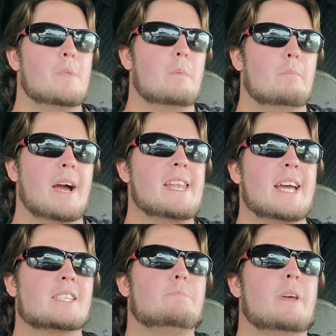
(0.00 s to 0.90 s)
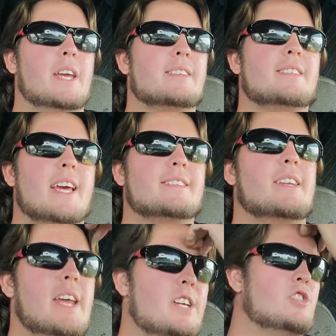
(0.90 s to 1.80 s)
My next biggest
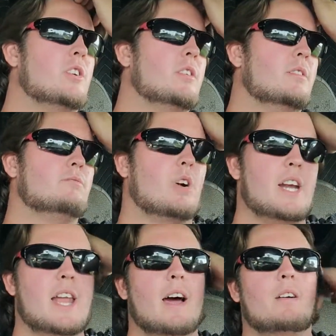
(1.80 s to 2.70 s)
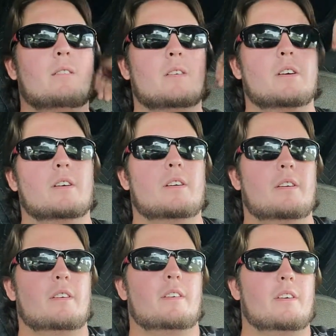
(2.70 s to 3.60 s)
destination right now,
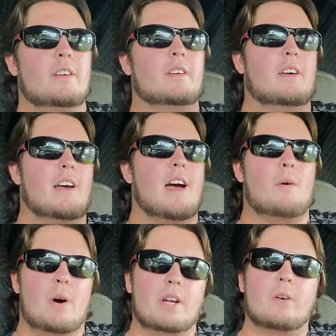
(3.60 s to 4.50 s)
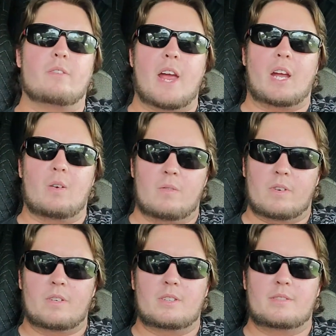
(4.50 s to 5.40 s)
I want to go to
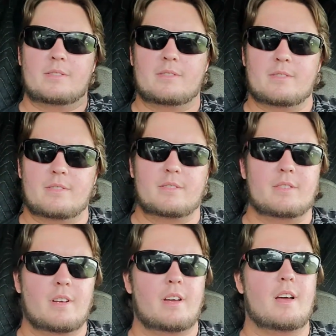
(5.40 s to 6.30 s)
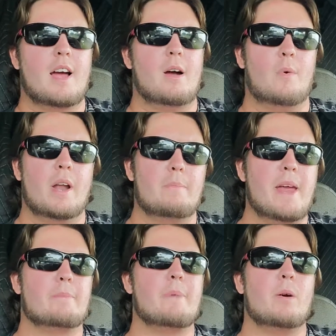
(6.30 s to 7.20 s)
Vancouver. I want to
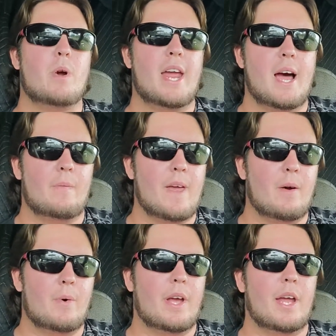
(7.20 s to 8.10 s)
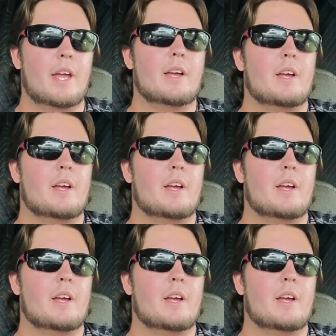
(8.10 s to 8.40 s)
make my way out that way.